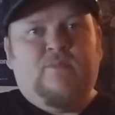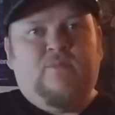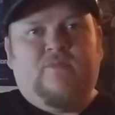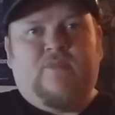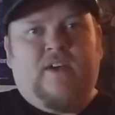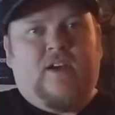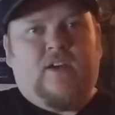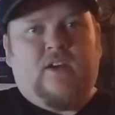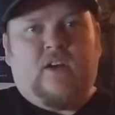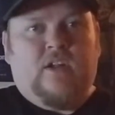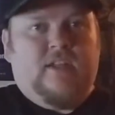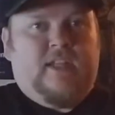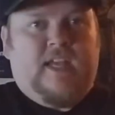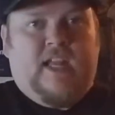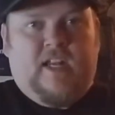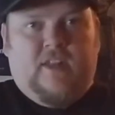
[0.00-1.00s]
found
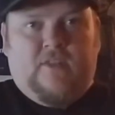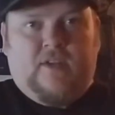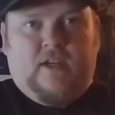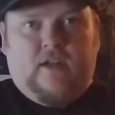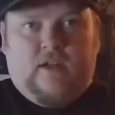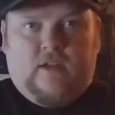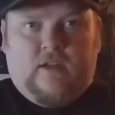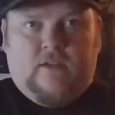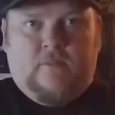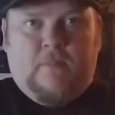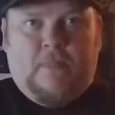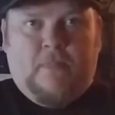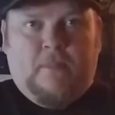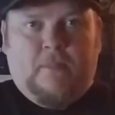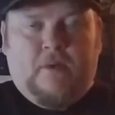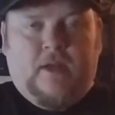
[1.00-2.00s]
hardly anything at all.
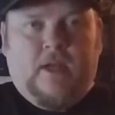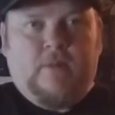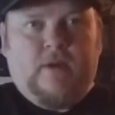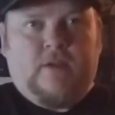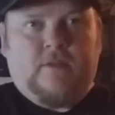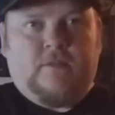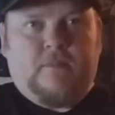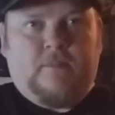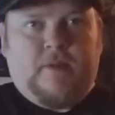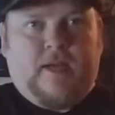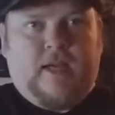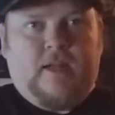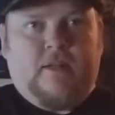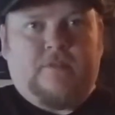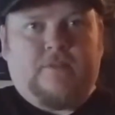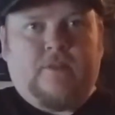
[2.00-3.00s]
But anyways, I got
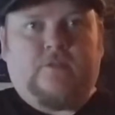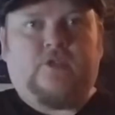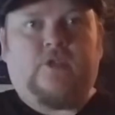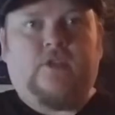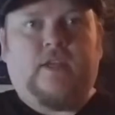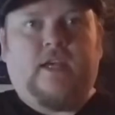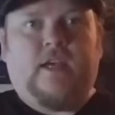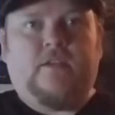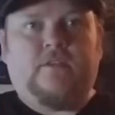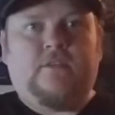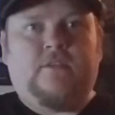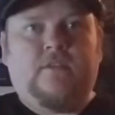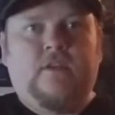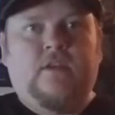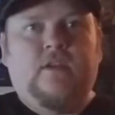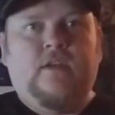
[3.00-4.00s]
enough stuff to show you guys.
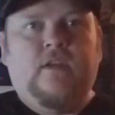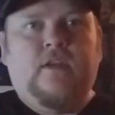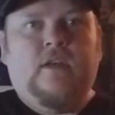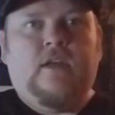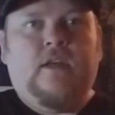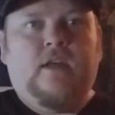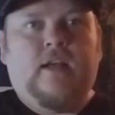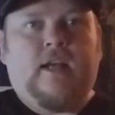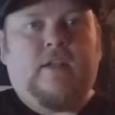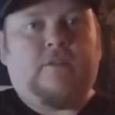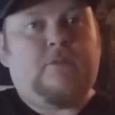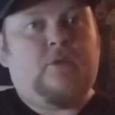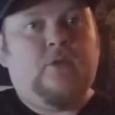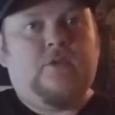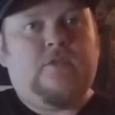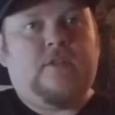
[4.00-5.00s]
Got some
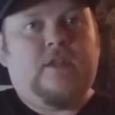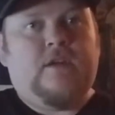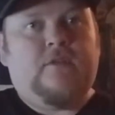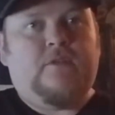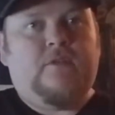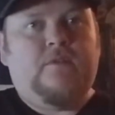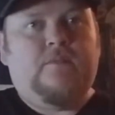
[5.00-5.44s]
cool stuff.